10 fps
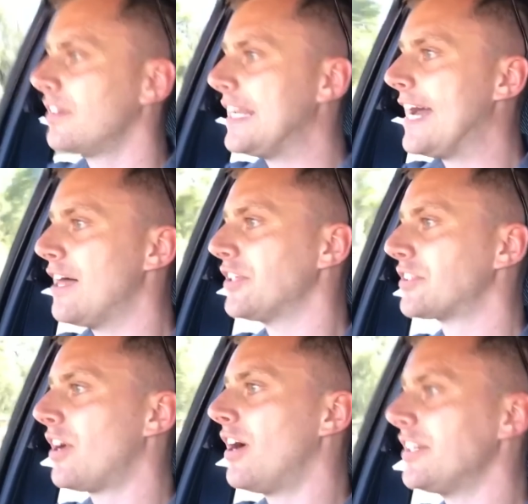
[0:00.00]
Now this
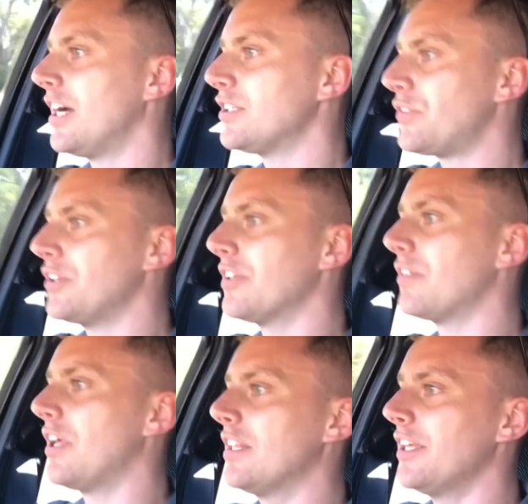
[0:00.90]
car does feel
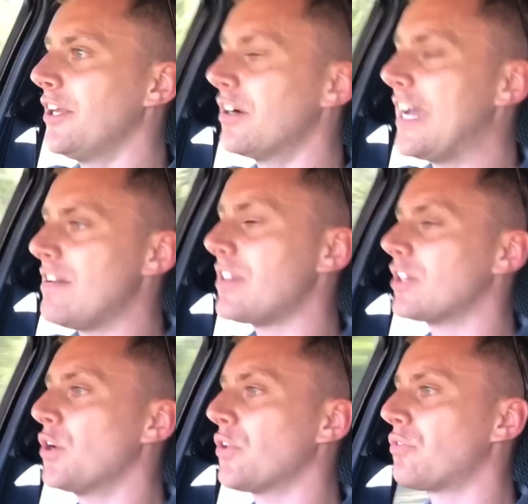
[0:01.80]
a little heavy
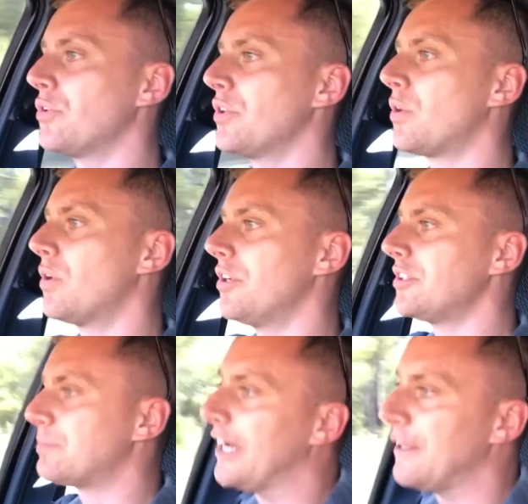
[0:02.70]
going through the corners,
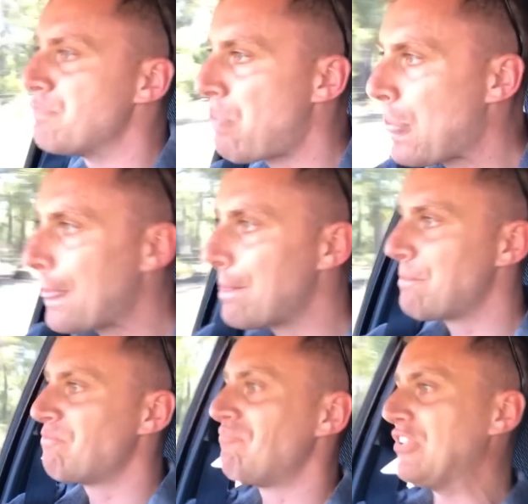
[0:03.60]
but
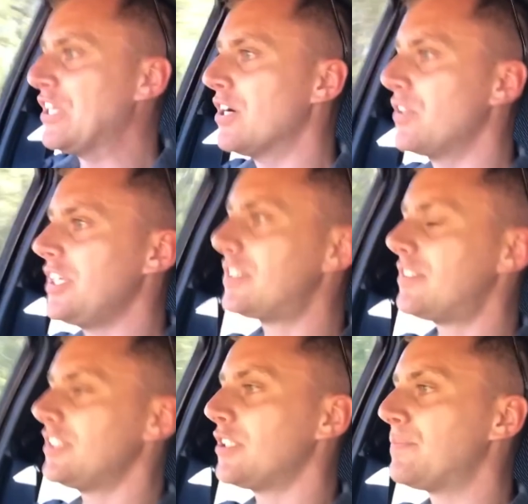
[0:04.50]
you know,
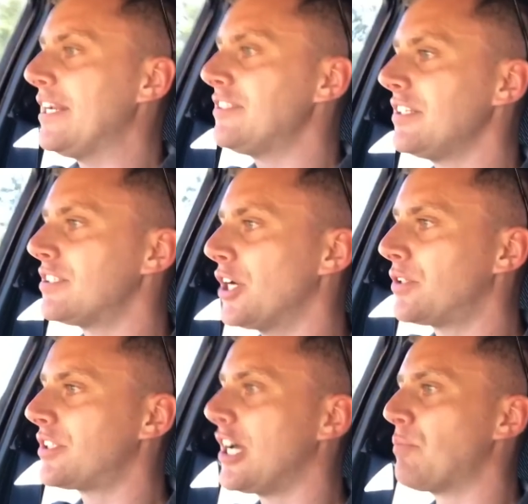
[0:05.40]
the suspension
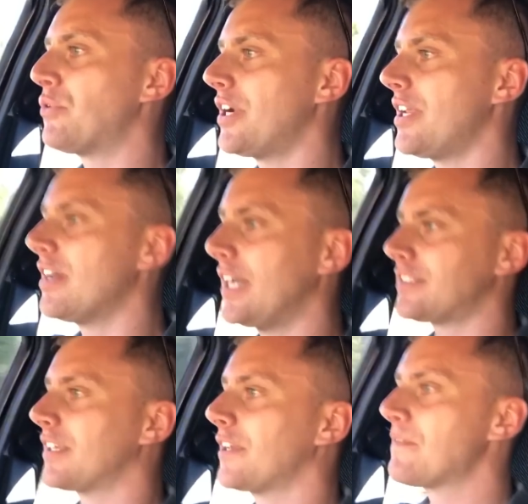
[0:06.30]
soaks it up pretty
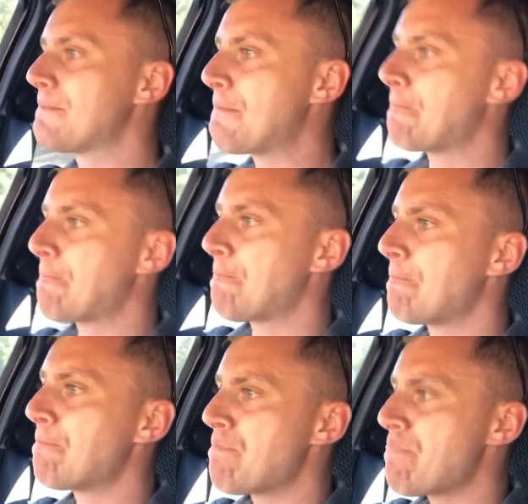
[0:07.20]
nicely.
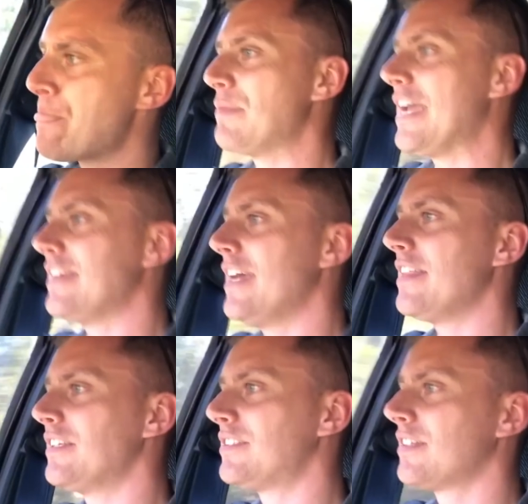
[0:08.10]
Man, yeah,
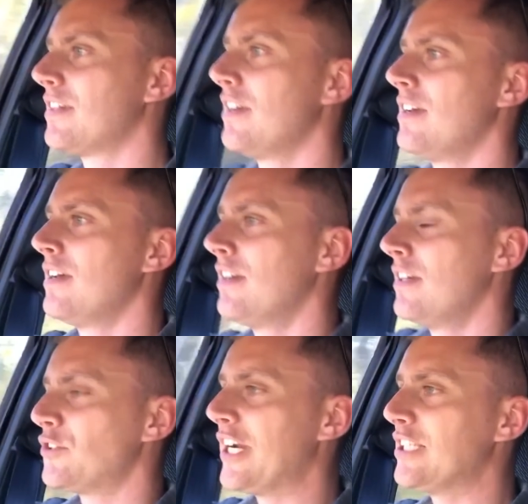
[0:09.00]
this
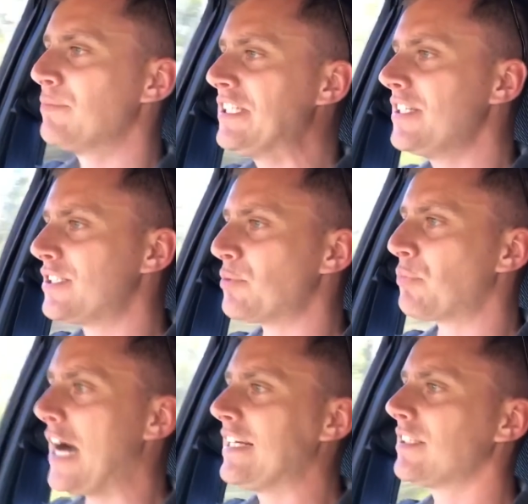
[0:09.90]
transmission is
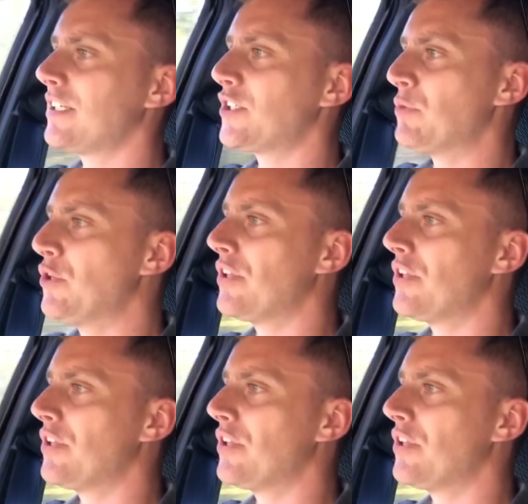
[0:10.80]
surprisingly smooth.